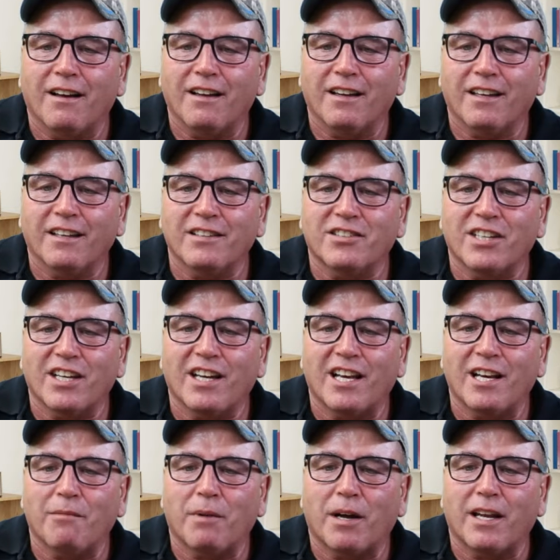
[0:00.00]
can see
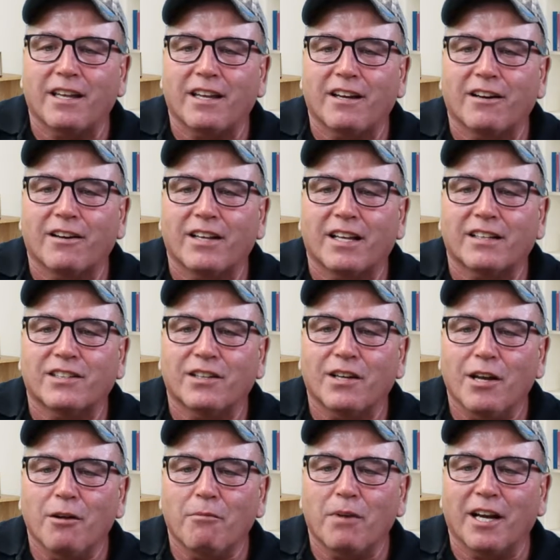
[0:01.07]
anybody here that's
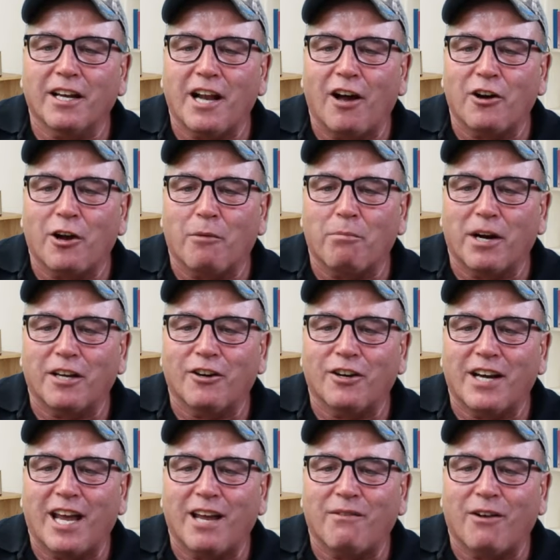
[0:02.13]
bringing out, I'll bring your
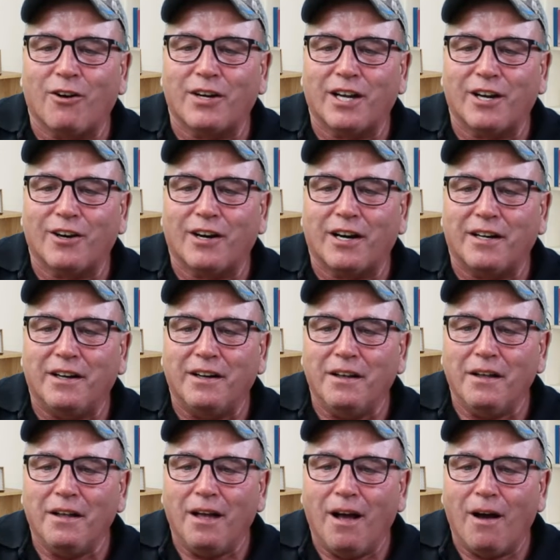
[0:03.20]
name out here. And
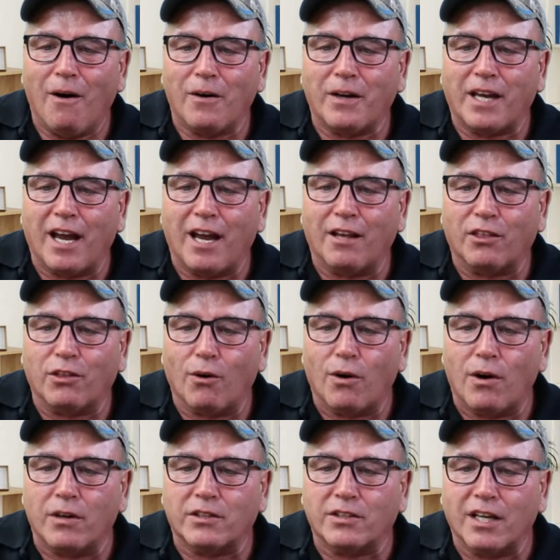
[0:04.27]
okay,
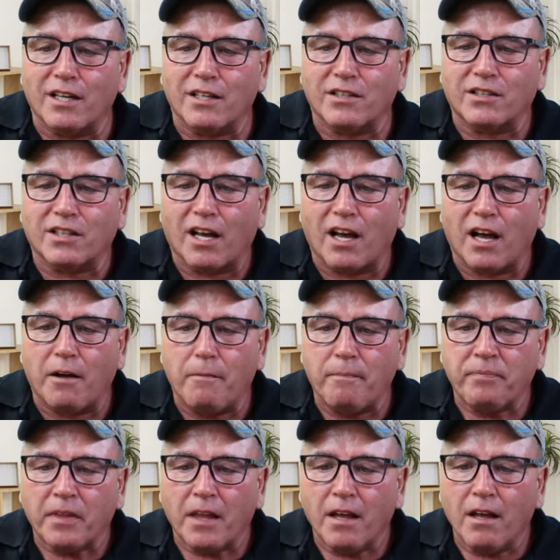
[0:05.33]
Thor says,
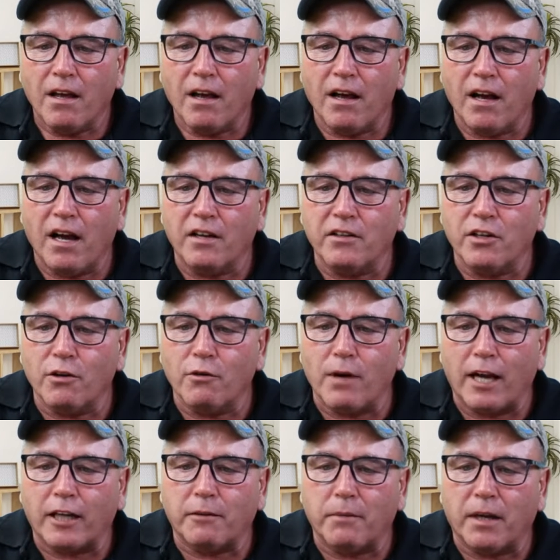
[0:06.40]
do you
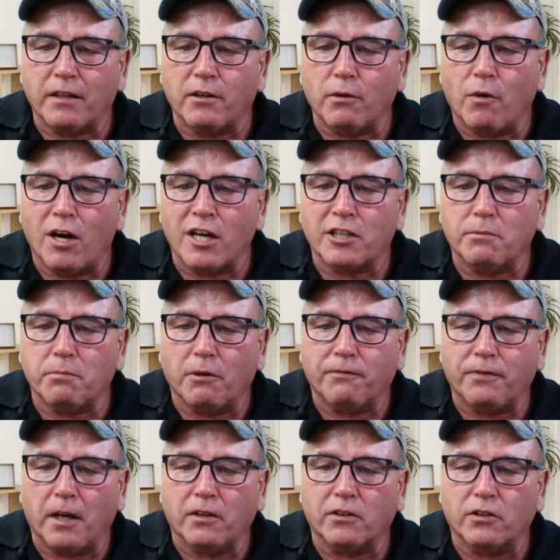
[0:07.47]
recommend the washable
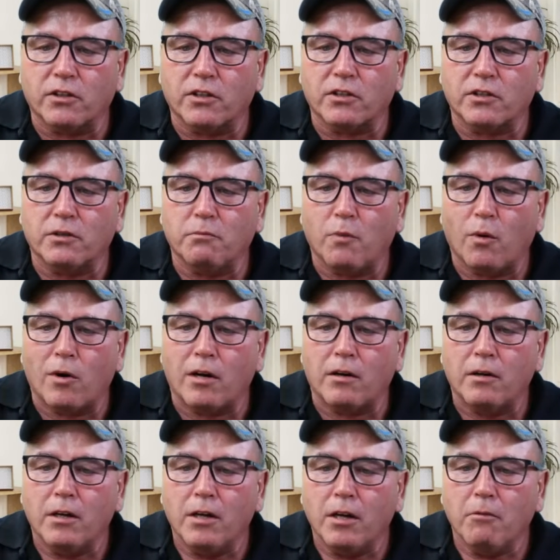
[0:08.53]
filters?
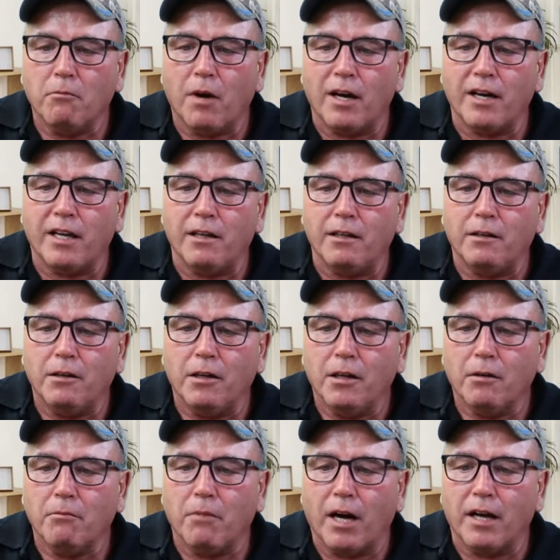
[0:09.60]
More money,
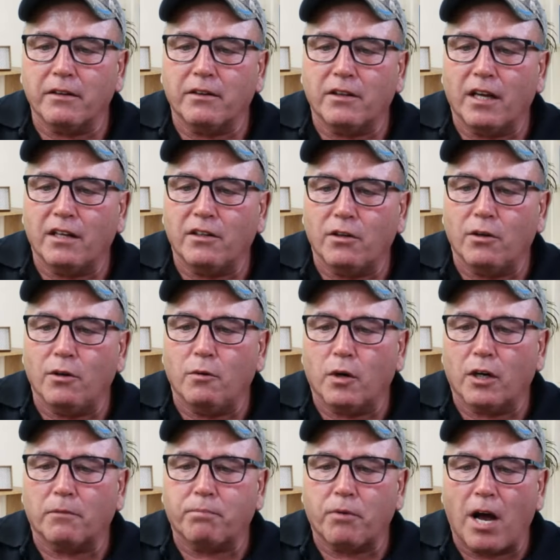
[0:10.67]
but they do
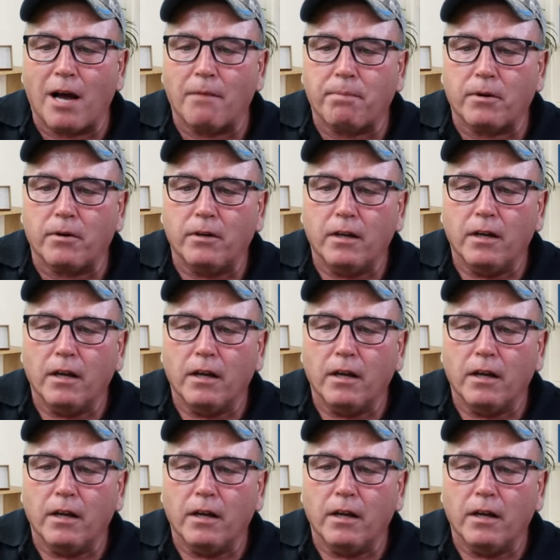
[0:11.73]
work proper.